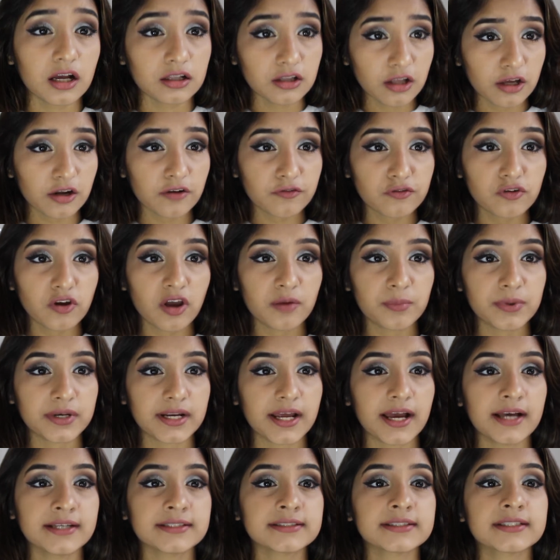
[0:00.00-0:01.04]
A lot of you have been
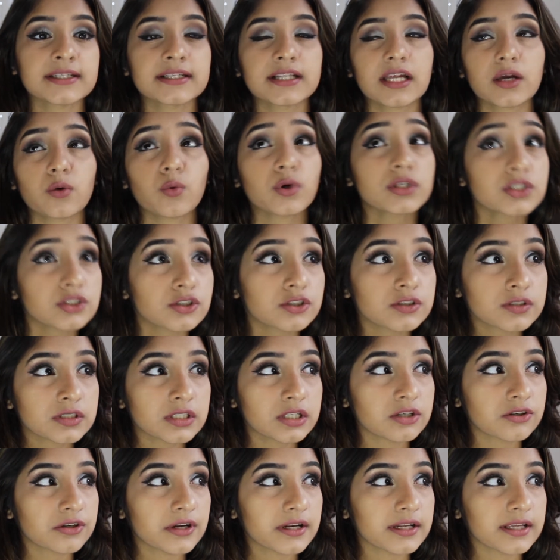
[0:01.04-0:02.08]
asking like, what's your
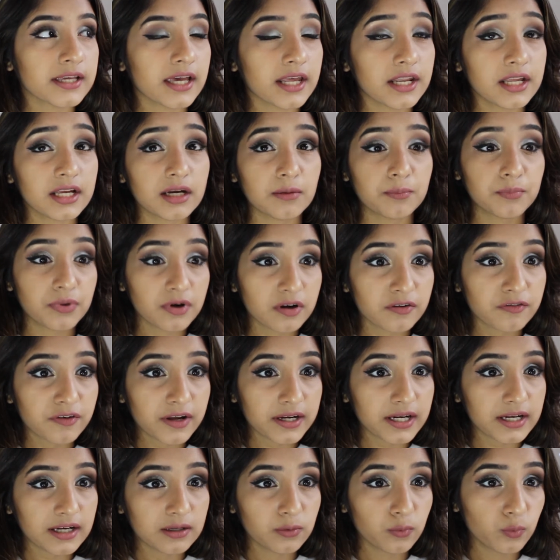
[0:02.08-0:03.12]
secret in getting a
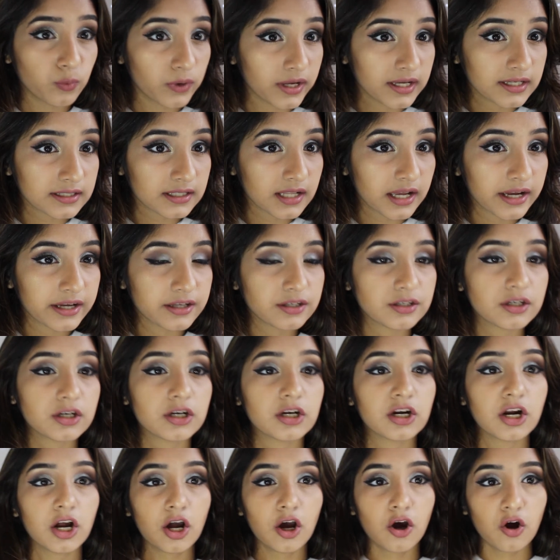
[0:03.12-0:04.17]
perfect wing
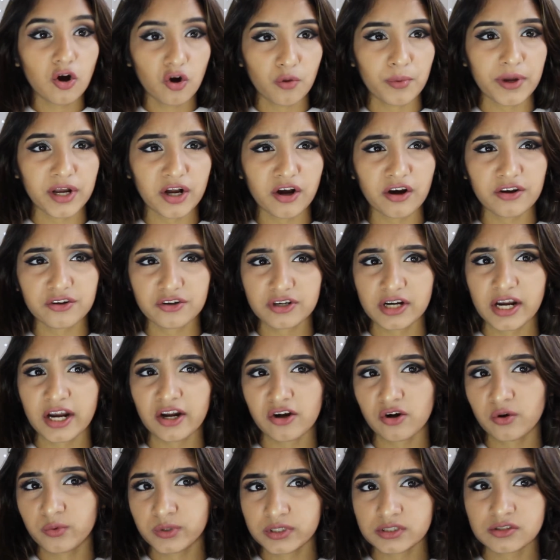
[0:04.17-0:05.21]
liner? Oh my god, your
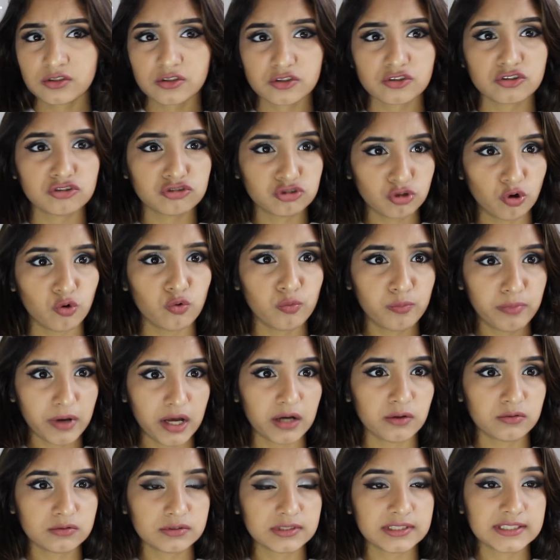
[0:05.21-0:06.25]
hair always looks so
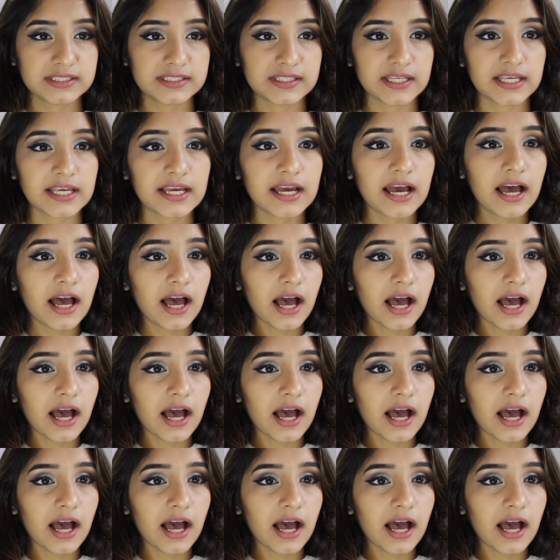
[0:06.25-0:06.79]
bouncy.